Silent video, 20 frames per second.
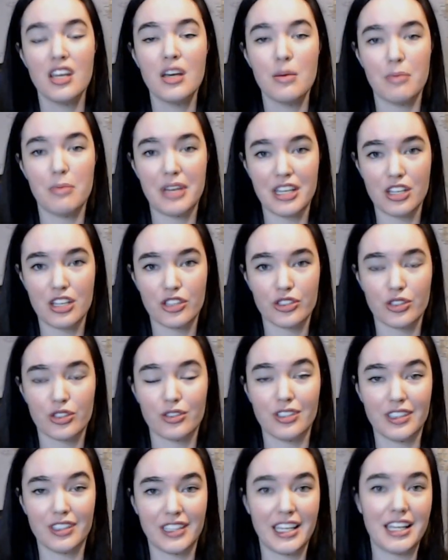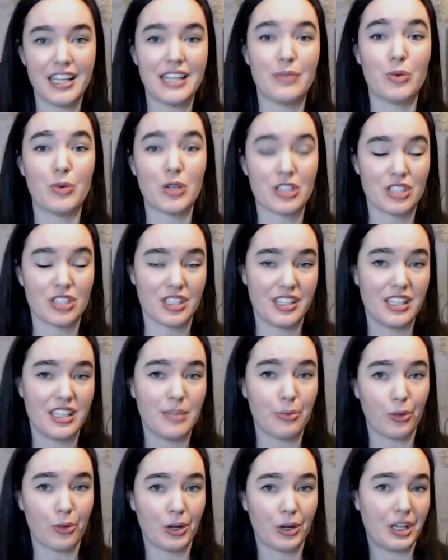making sure that they want to
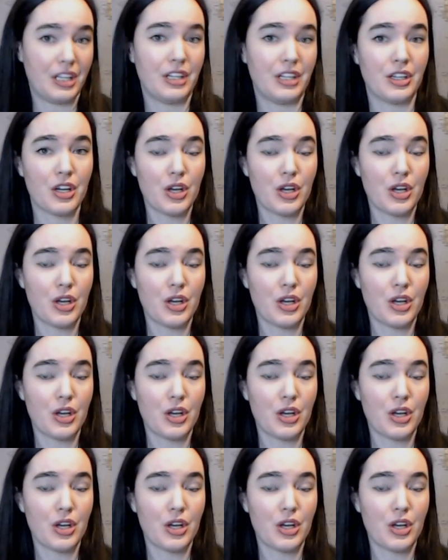keep reading